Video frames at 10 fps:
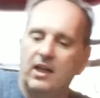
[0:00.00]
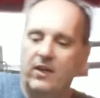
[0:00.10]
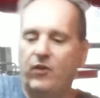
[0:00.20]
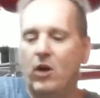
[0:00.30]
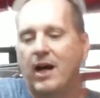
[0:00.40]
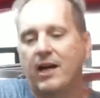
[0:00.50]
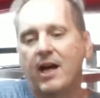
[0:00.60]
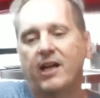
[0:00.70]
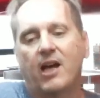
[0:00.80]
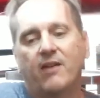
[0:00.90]
If you are
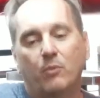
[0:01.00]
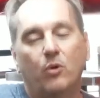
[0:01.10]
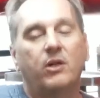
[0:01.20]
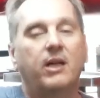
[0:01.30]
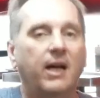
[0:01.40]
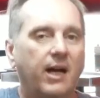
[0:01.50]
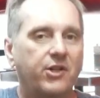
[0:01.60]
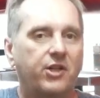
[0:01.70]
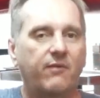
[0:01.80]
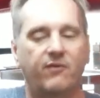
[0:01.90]
going to go more
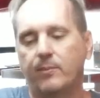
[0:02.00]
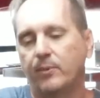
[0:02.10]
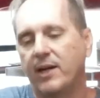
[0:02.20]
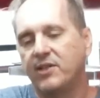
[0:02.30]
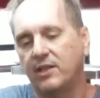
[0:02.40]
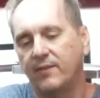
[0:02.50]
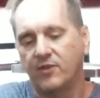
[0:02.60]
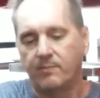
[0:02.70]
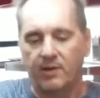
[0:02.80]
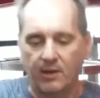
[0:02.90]
harsher for
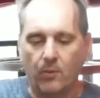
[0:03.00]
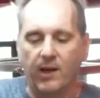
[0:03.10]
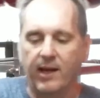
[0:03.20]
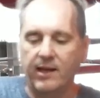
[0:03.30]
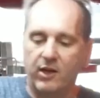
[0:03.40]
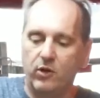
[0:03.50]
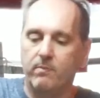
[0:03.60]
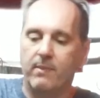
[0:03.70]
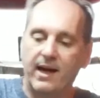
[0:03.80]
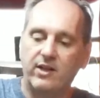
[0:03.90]
abrasives, be aware that you
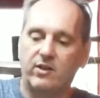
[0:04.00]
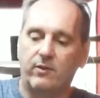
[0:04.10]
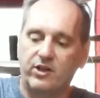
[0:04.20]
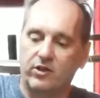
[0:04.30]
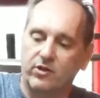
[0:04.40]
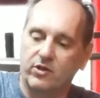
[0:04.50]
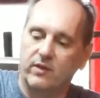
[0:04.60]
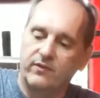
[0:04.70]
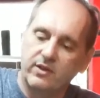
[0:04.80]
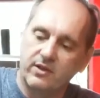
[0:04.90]
may scratch the
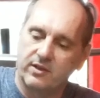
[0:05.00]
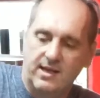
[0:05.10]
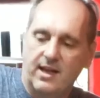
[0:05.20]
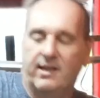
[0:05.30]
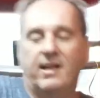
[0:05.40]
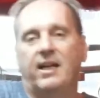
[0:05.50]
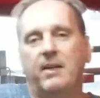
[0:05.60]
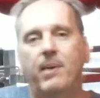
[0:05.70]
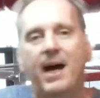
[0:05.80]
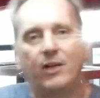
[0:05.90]
surface, that any
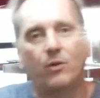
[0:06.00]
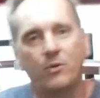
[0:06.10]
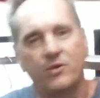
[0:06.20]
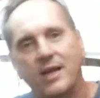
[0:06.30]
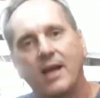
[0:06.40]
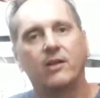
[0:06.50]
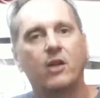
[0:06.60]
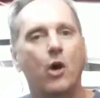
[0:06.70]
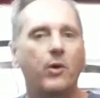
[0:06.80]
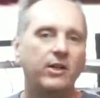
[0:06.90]
particles that
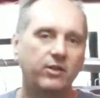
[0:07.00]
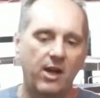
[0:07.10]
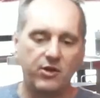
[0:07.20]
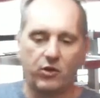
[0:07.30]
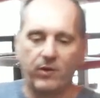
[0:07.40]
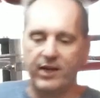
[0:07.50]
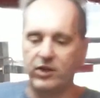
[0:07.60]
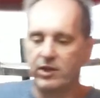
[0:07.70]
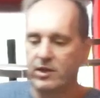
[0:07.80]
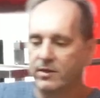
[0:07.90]
go into those
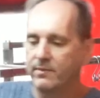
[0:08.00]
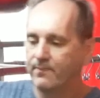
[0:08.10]
scratches